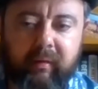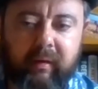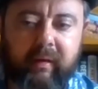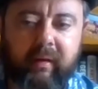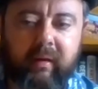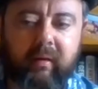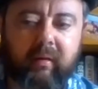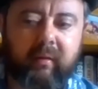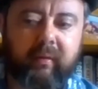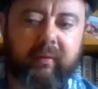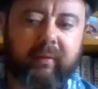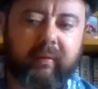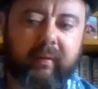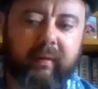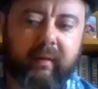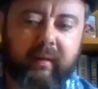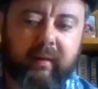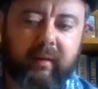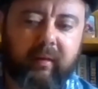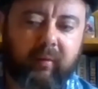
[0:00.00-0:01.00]
and
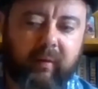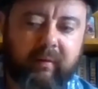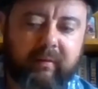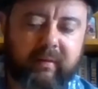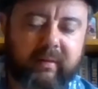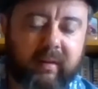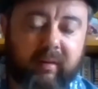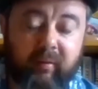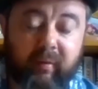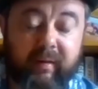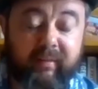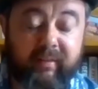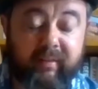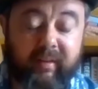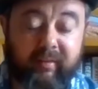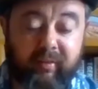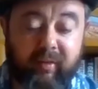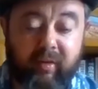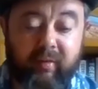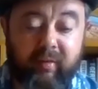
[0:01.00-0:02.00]
whereas
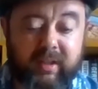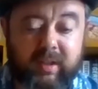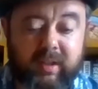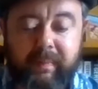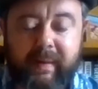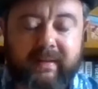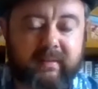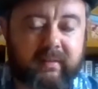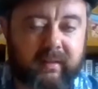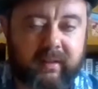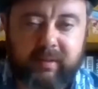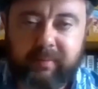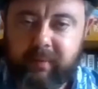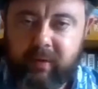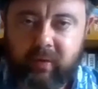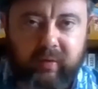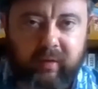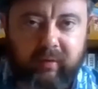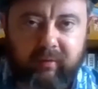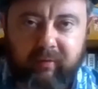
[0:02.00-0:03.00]
if you're a specialist
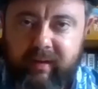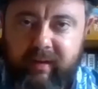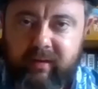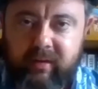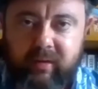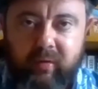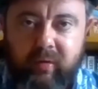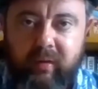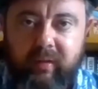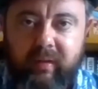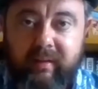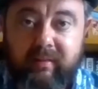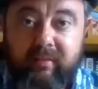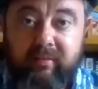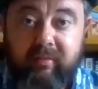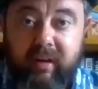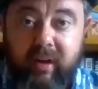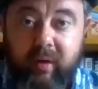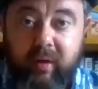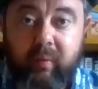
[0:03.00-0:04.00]
music venue,
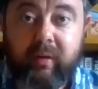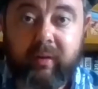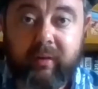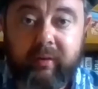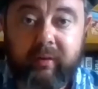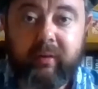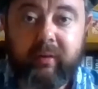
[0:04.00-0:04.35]
that's really what you're